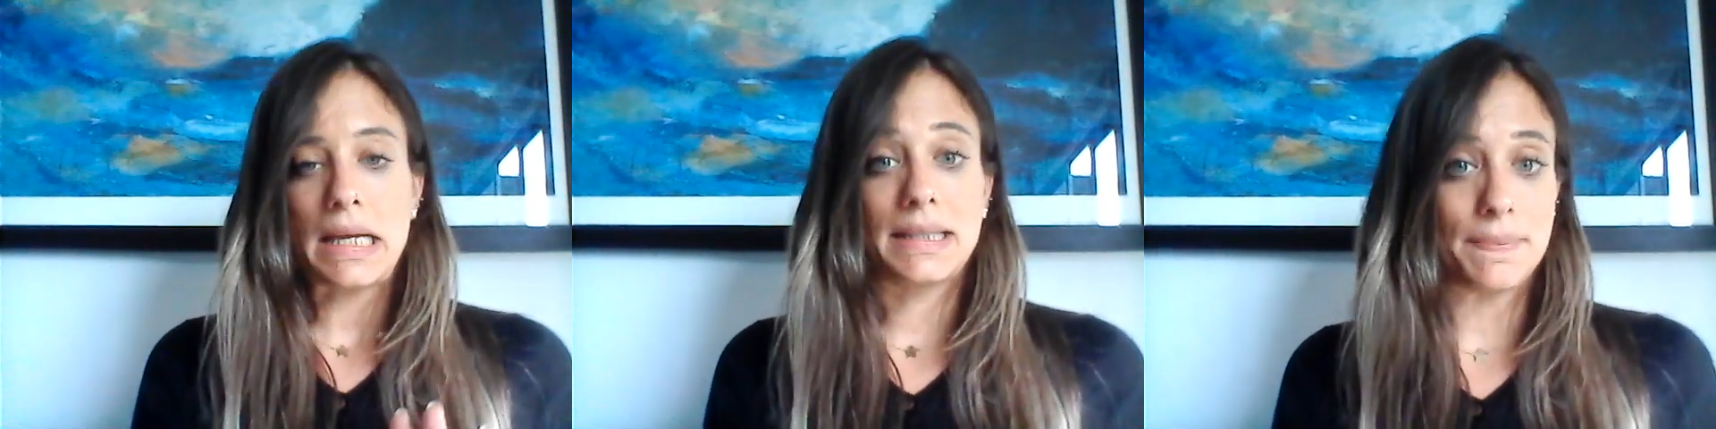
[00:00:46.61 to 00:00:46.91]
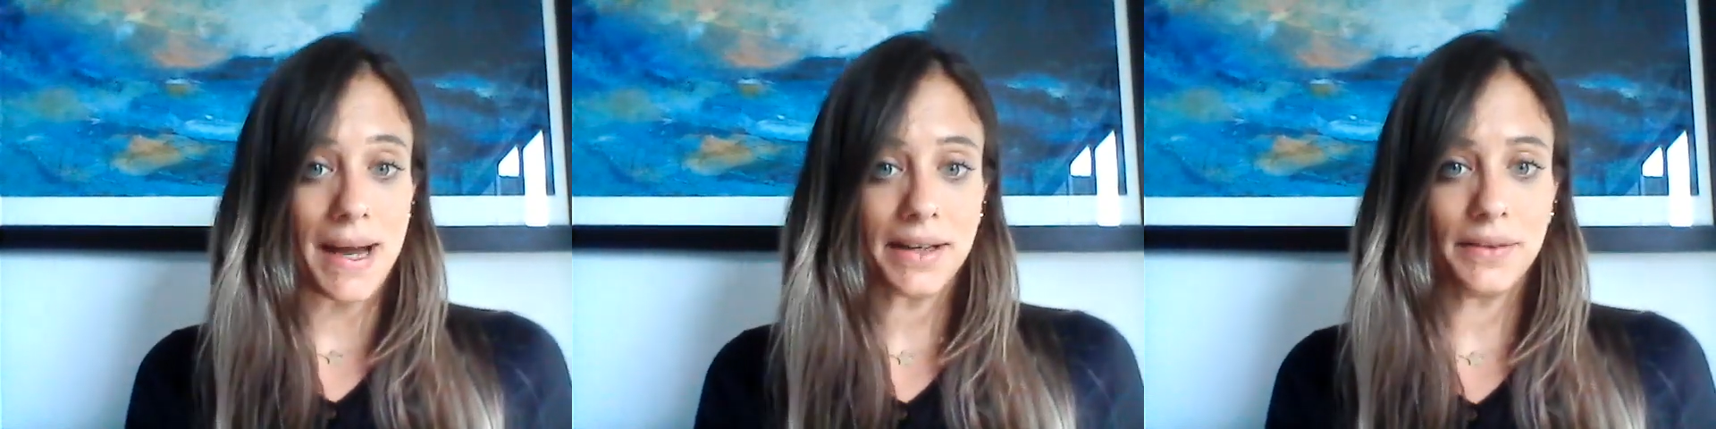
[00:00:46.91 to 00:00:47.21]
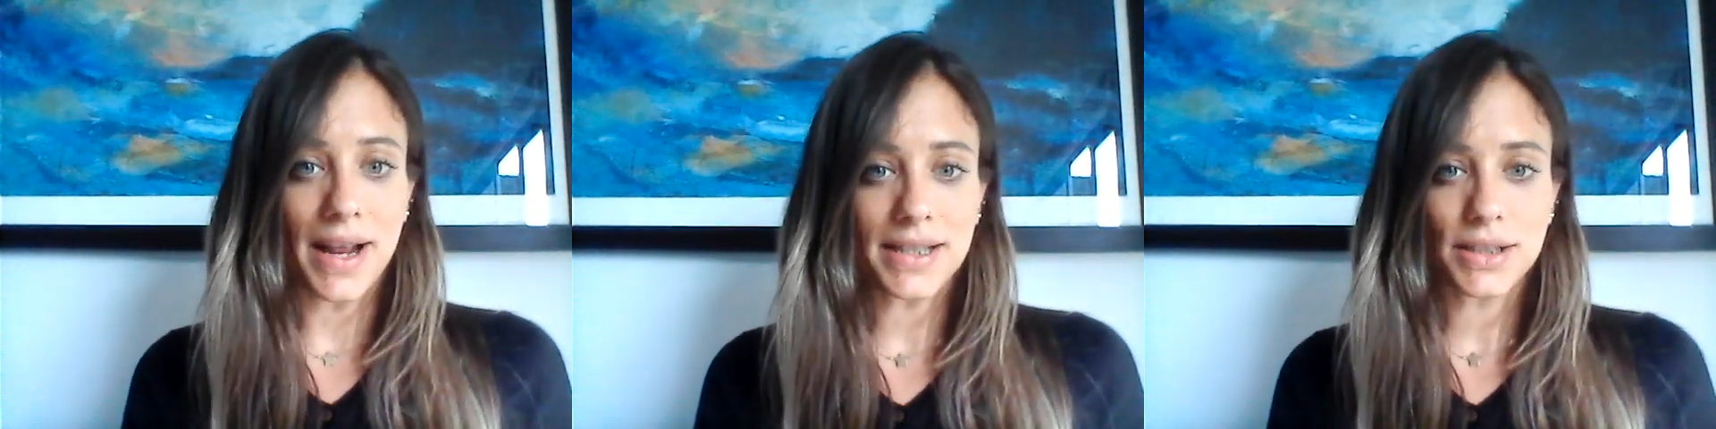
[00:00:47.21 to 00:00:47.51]

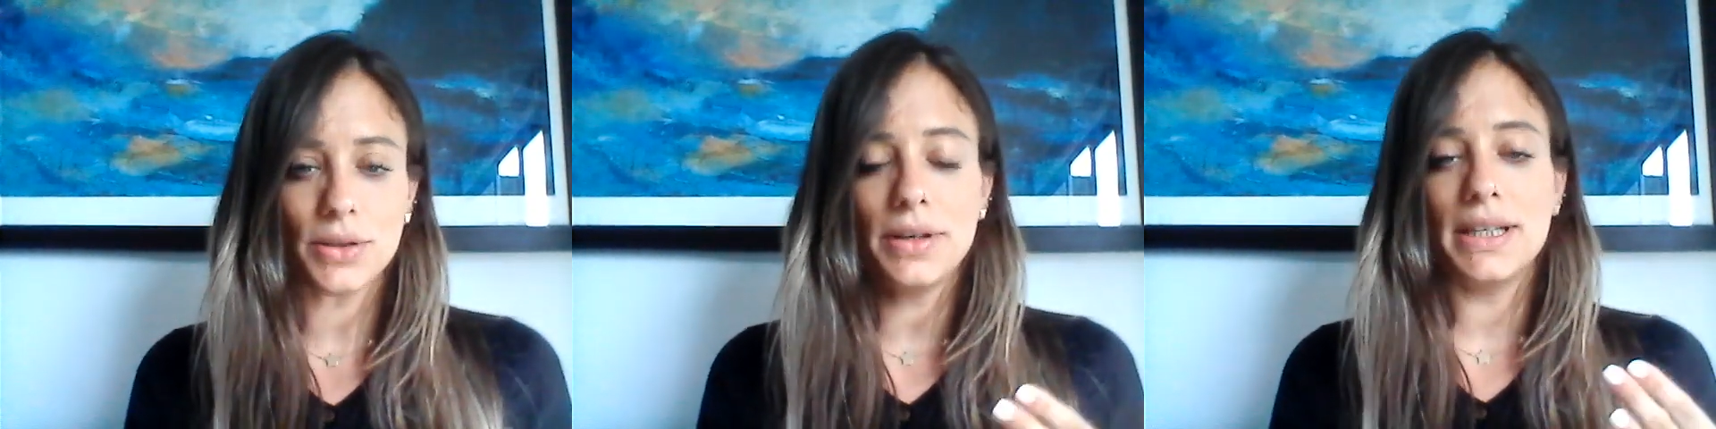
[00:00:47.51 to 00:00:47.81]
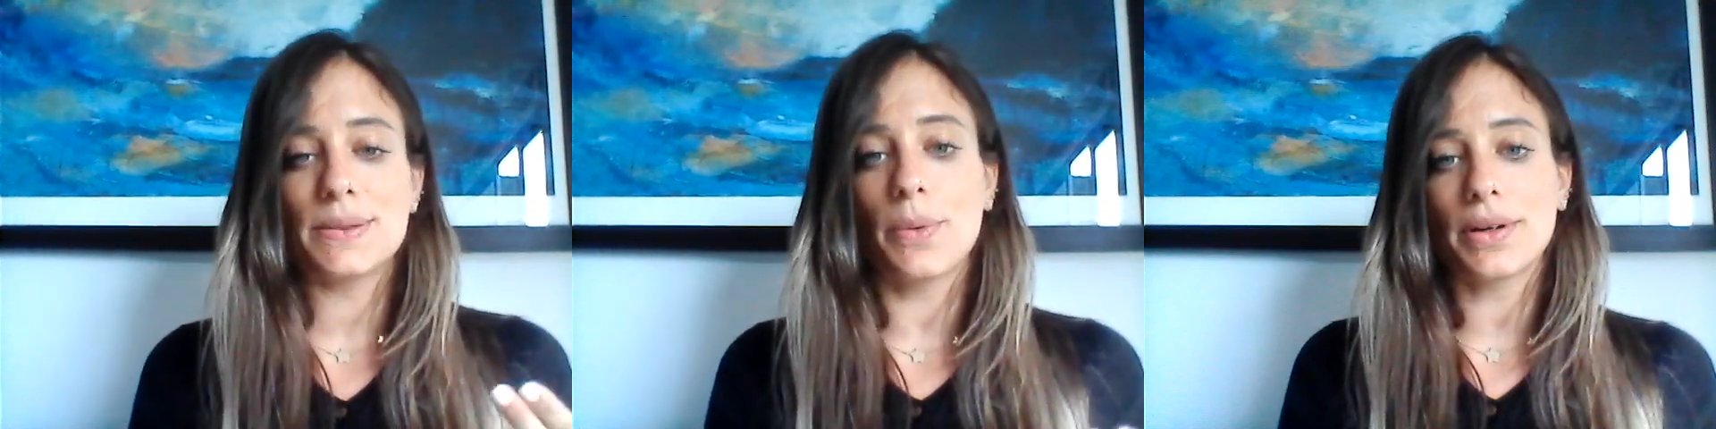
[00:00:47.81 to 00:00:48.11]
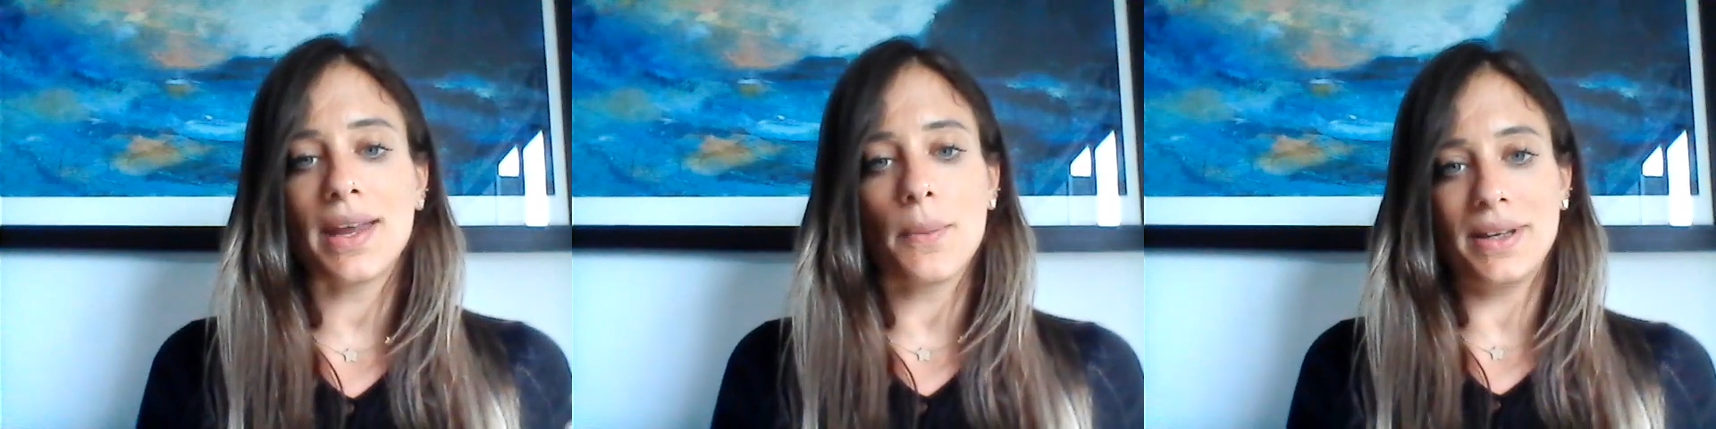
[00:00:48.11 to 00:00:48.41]
Smart Rescue is
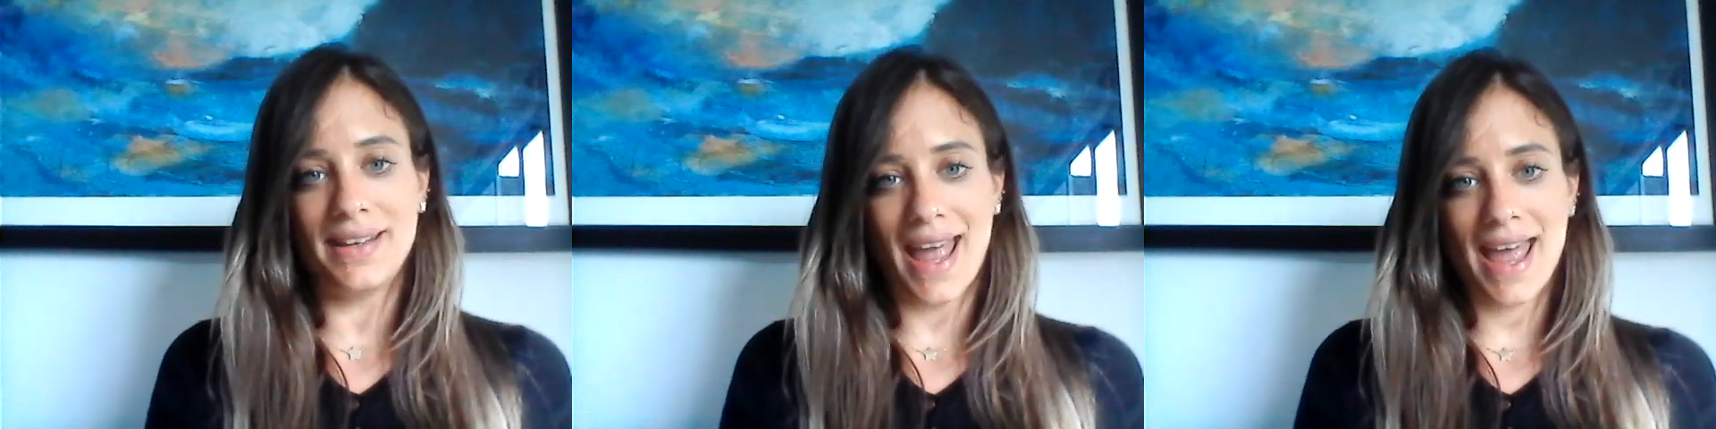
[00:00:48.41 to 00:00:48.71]
working with the